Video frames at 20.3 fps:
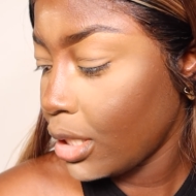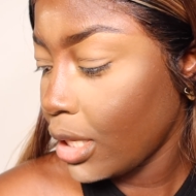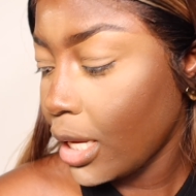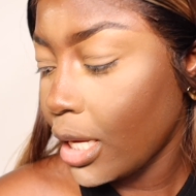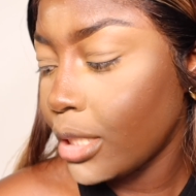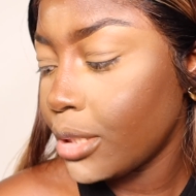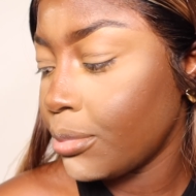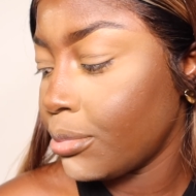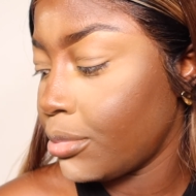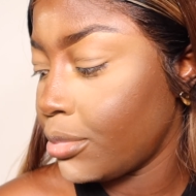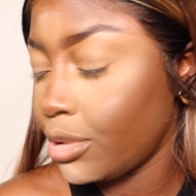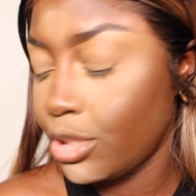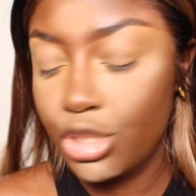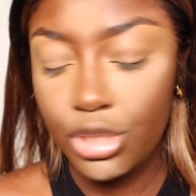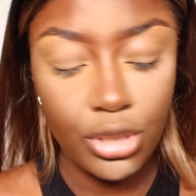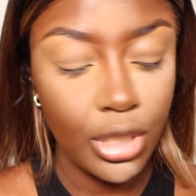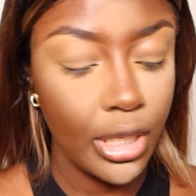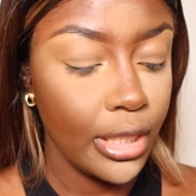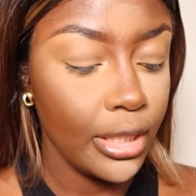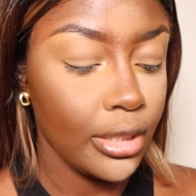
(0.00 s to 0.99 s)
and
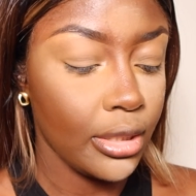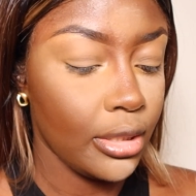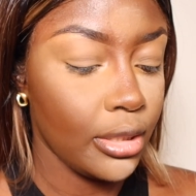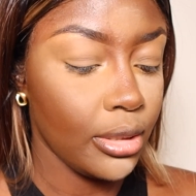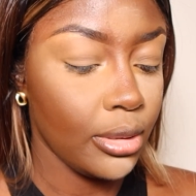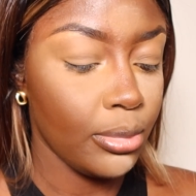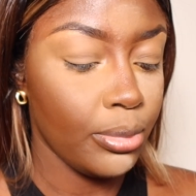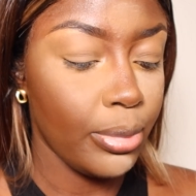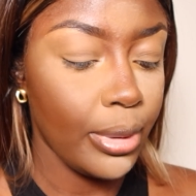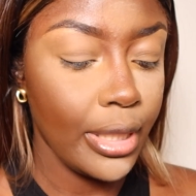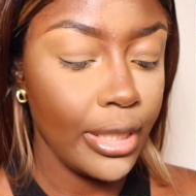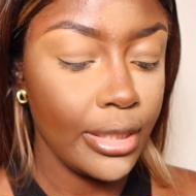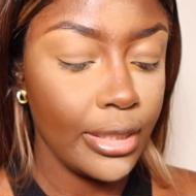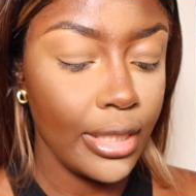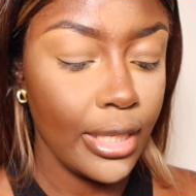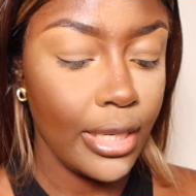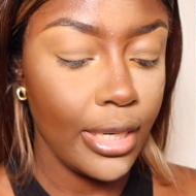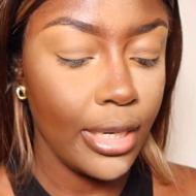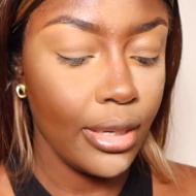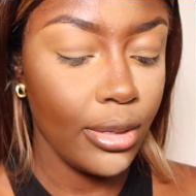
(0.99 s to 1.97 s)
trying to blend
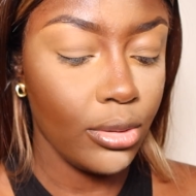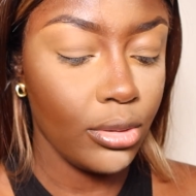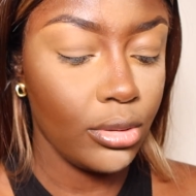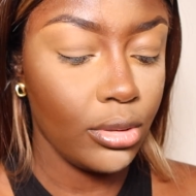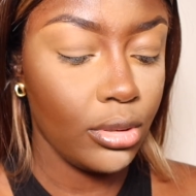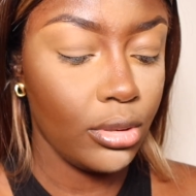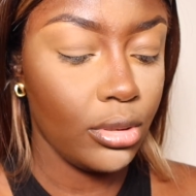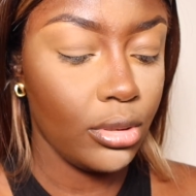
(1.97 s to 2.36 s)
that out.